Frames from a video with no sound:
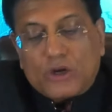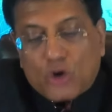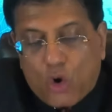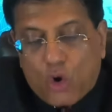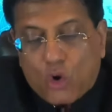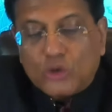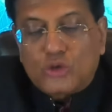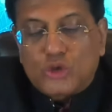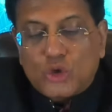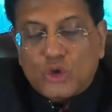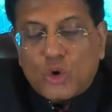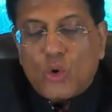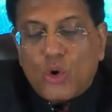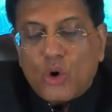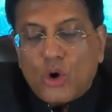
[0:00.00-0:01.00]
but
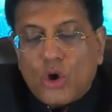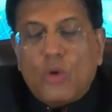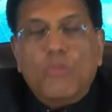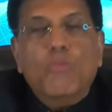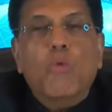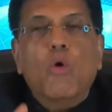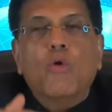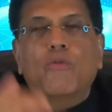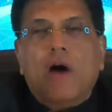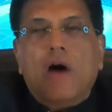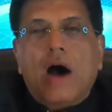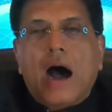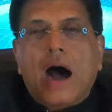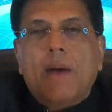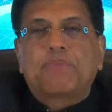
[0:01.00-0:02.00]
also move
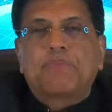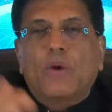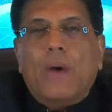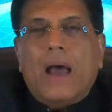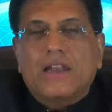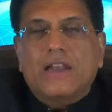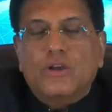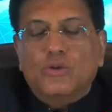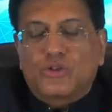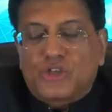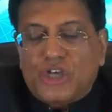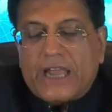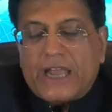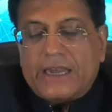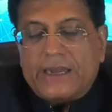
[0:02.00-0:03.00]
up the value
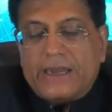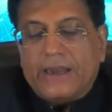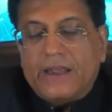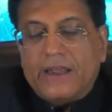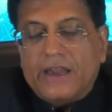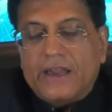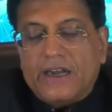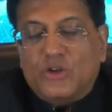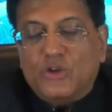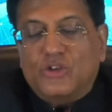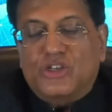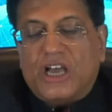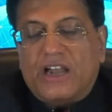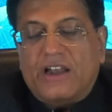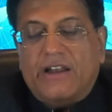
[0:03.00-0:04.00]
chain
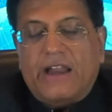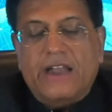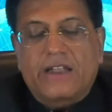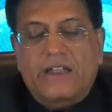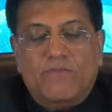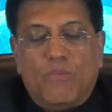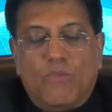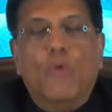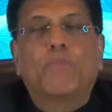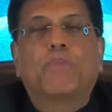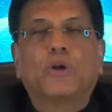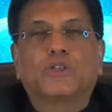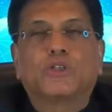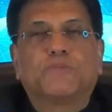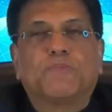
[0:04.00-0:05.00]
to generate
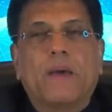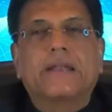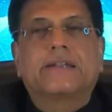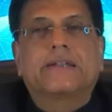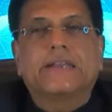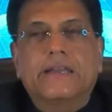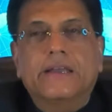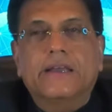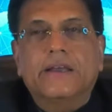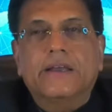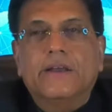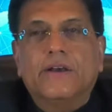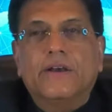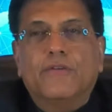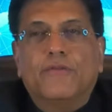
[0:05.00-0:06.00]
more prosperity
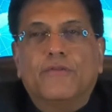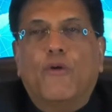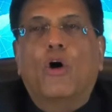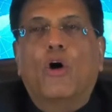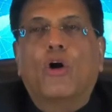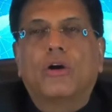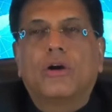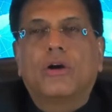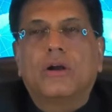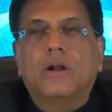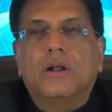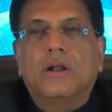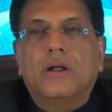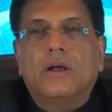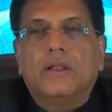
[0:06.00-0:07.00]

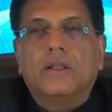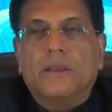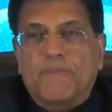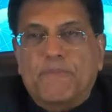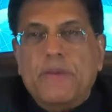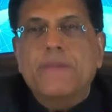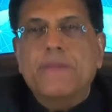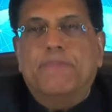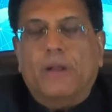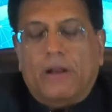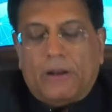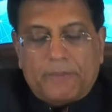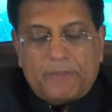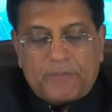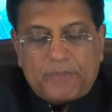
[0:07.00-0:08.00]
for the
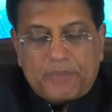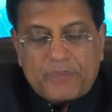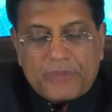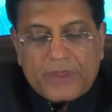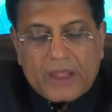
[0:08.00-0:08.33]
people.